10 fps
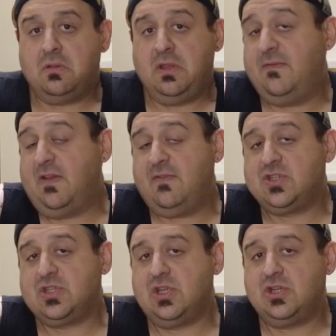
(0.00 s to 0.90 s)
Even if it's
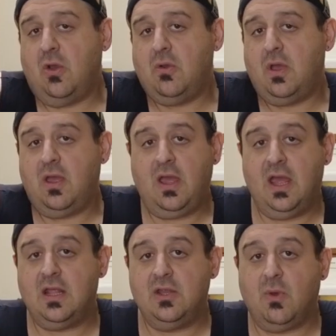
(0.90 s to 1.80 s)
just a joke
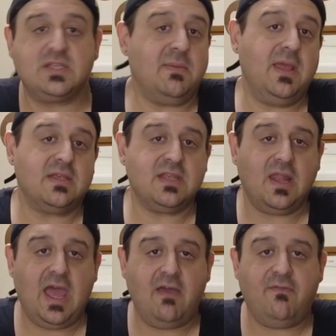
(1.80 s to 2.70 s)
and you want somebody else to
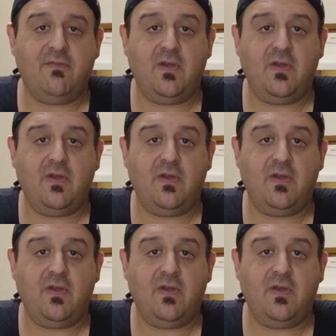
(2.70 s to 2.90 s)
laugh,